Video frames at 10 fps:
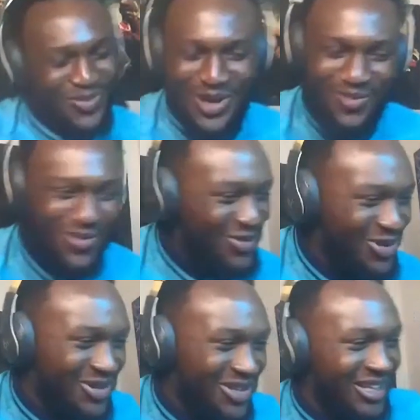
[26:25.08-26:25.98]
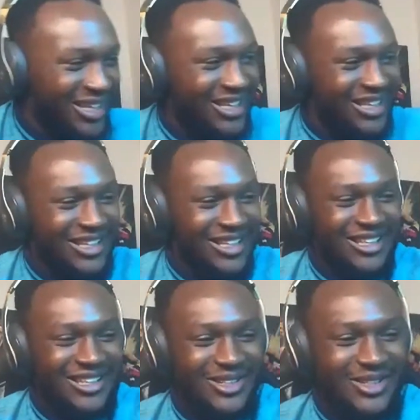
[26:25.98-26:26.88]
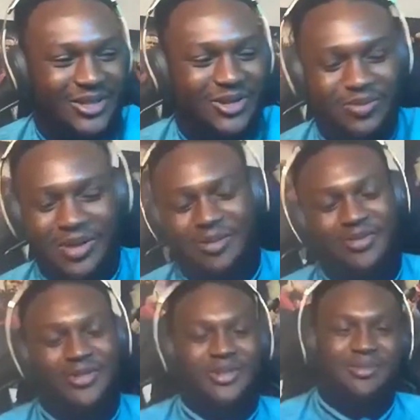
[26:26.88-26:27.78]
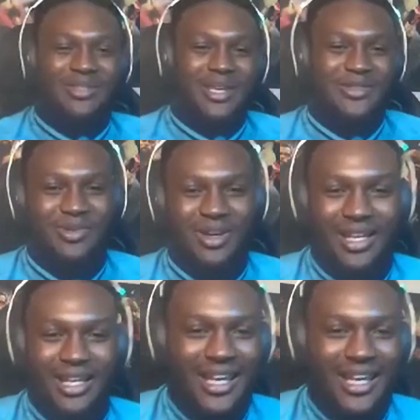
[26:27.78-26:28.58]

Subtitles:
No pay-per-view. No pay-per-view them times, but...